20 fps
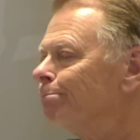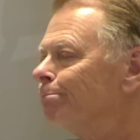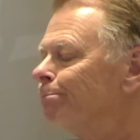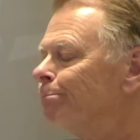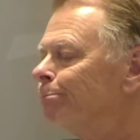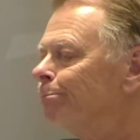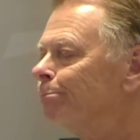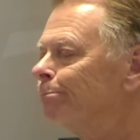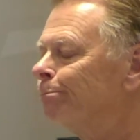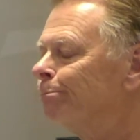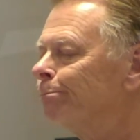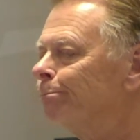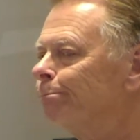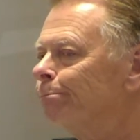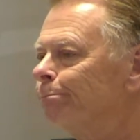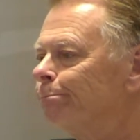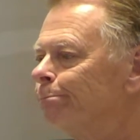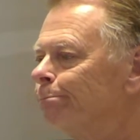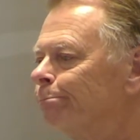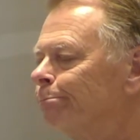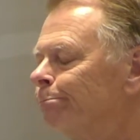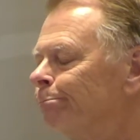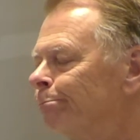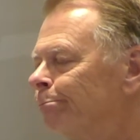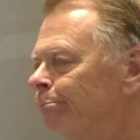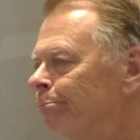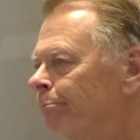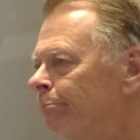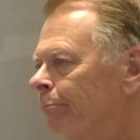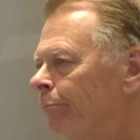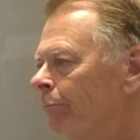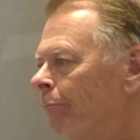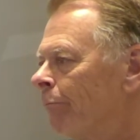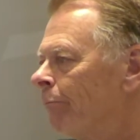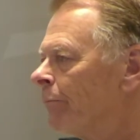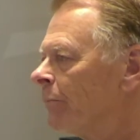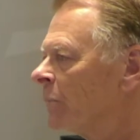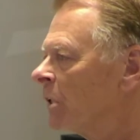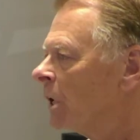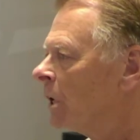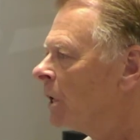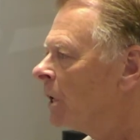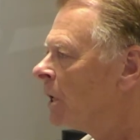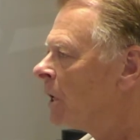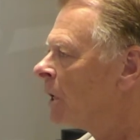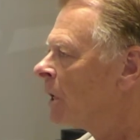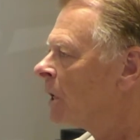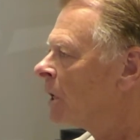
(silence)